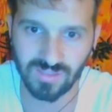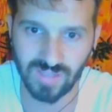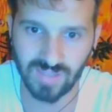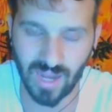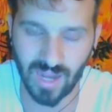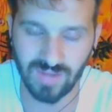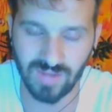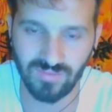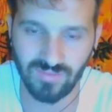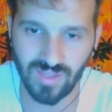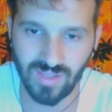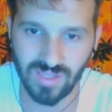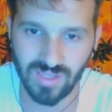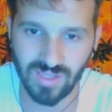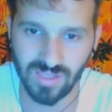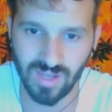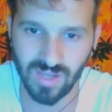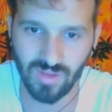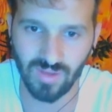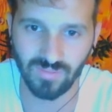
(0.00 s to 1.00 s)
Kind of like,
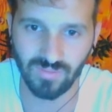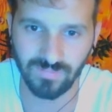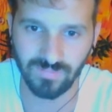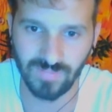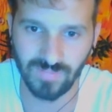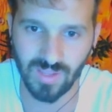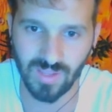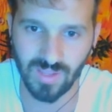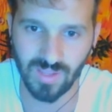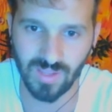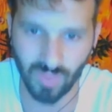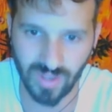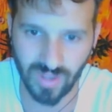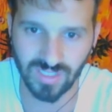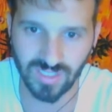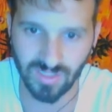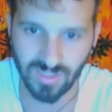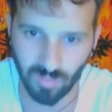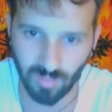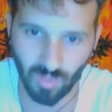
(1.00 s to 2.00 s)

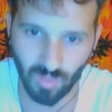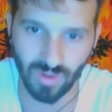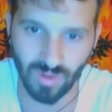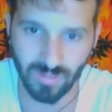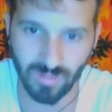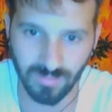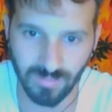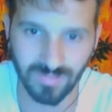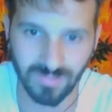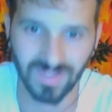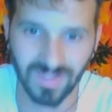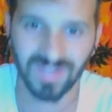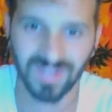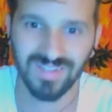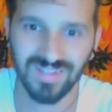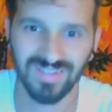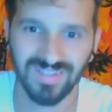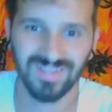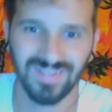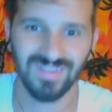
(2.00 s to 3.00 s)
embrace the boredom.
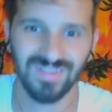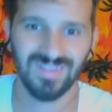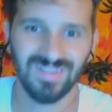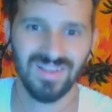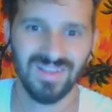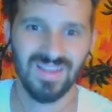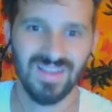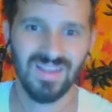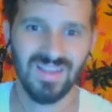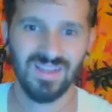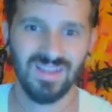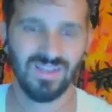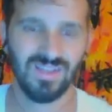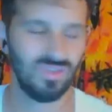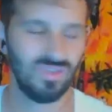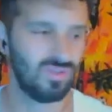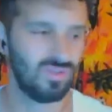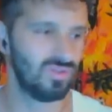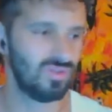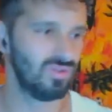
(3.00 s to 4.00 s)

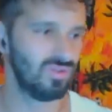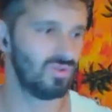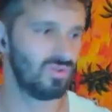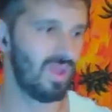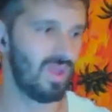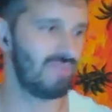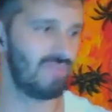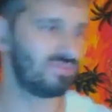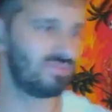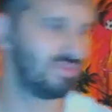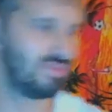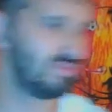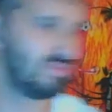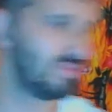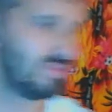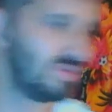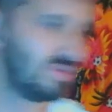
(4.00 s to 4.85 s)
You have to